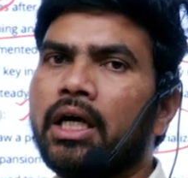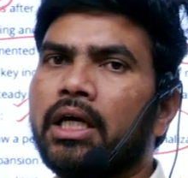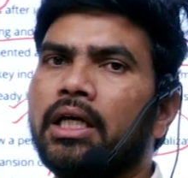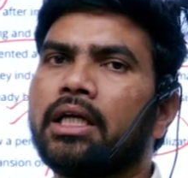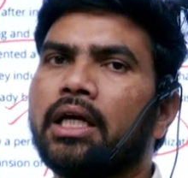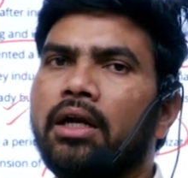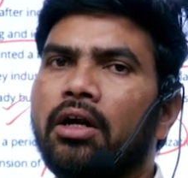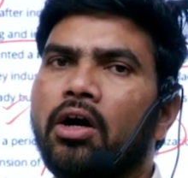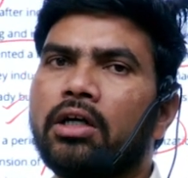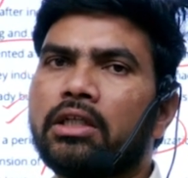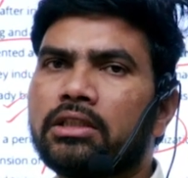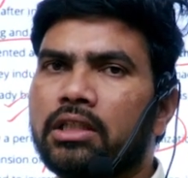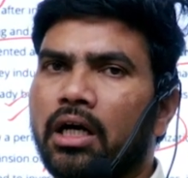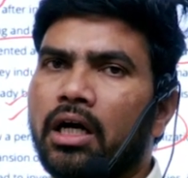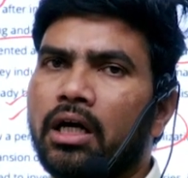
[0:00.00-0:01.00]
It cannot
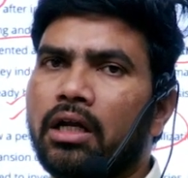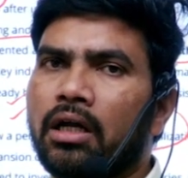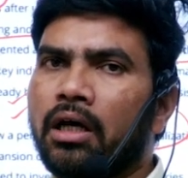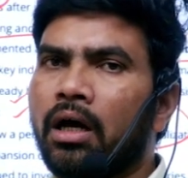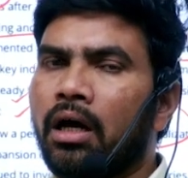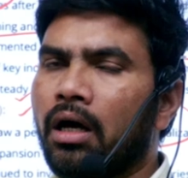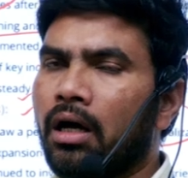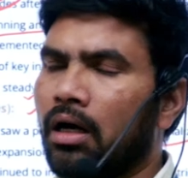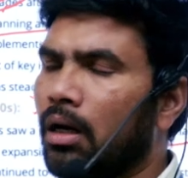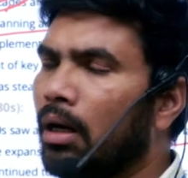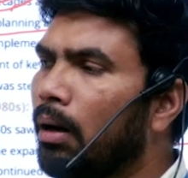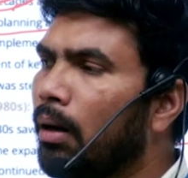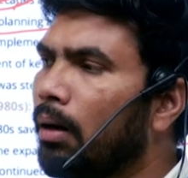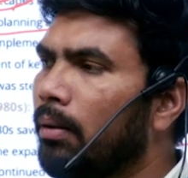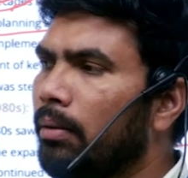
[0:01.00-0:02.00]
start
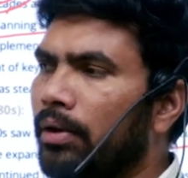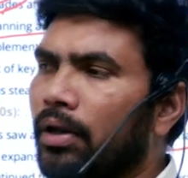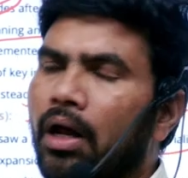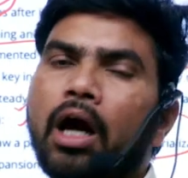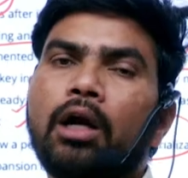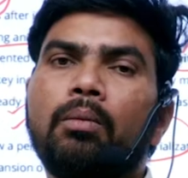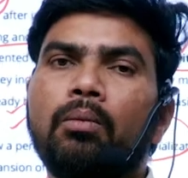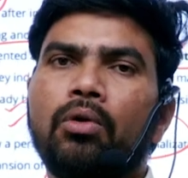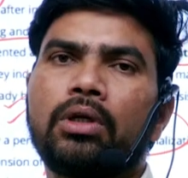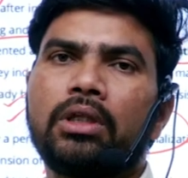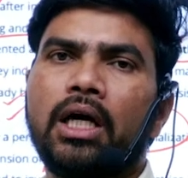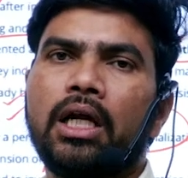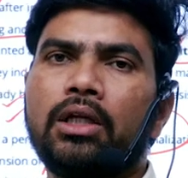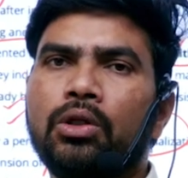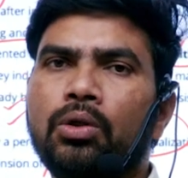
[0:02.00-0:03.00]
not more
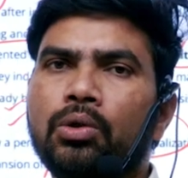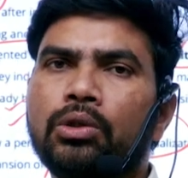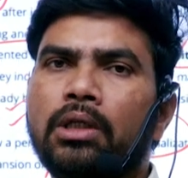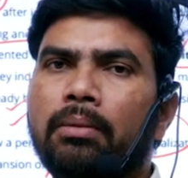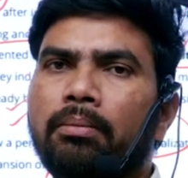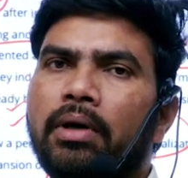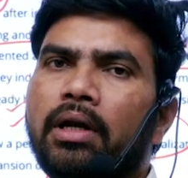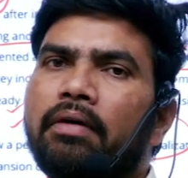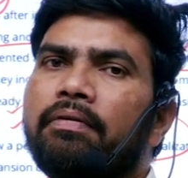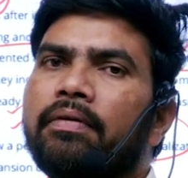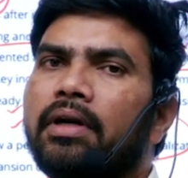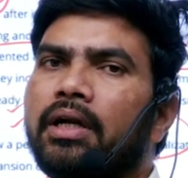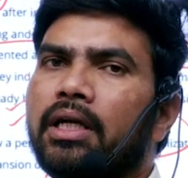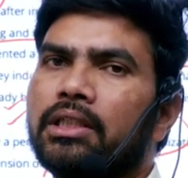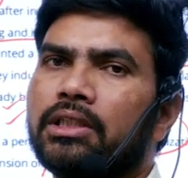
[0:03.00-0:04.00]
than those number of
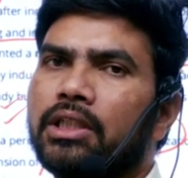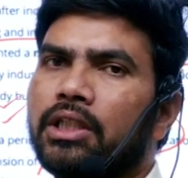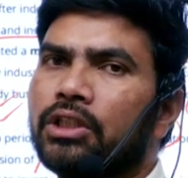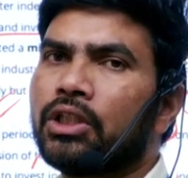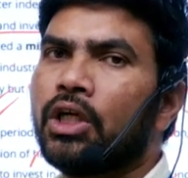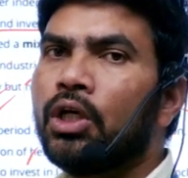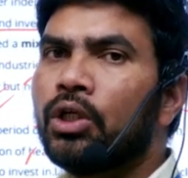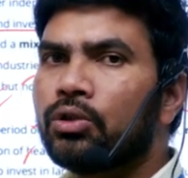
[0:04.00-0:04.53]
industries.